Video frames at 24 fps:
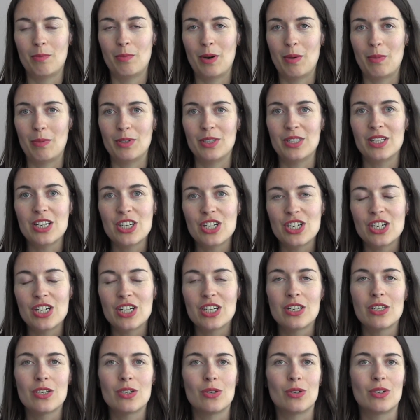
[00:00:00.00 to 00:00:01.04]

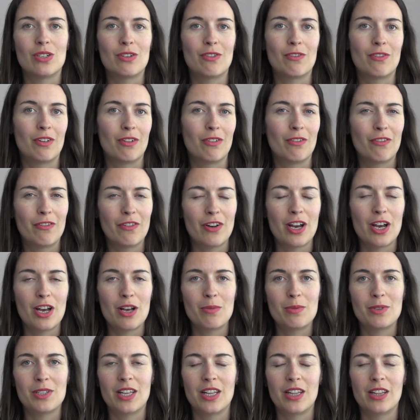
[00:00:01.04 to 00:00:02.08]
prepositions or different
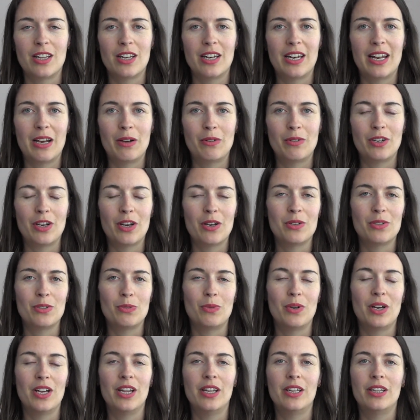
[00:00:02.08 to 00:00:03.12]
verbs that the noun goes
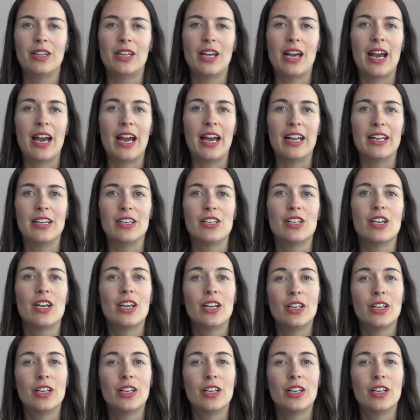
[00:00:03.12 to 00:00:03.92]
with, and